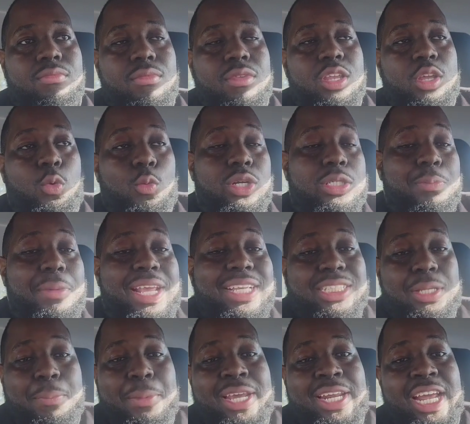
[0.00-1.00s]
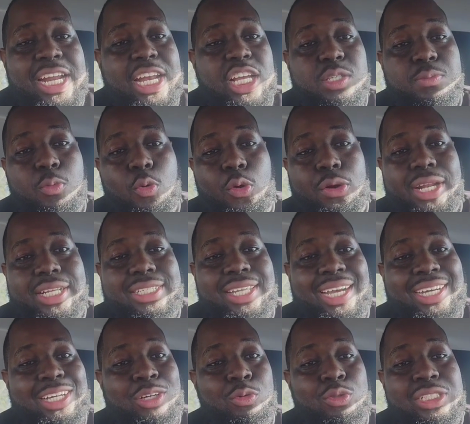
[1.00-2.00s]
which means to me that there's more in the
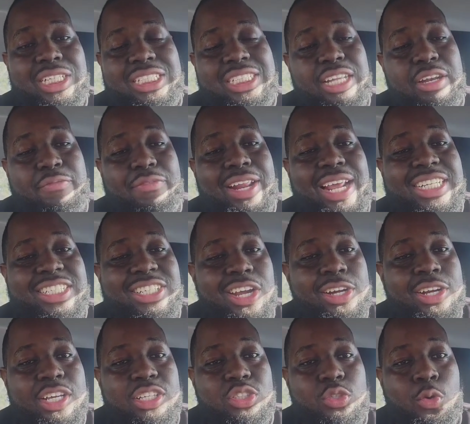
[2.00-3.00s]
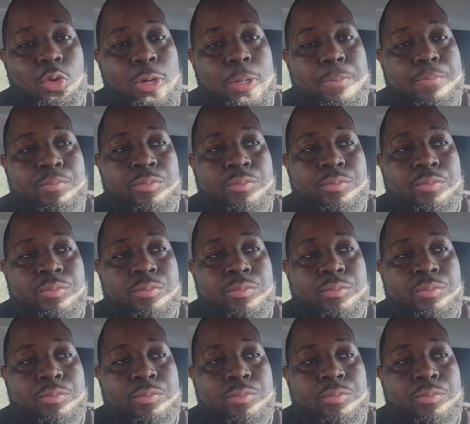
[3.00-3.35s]
tucker who just didn't feel like sharing their story.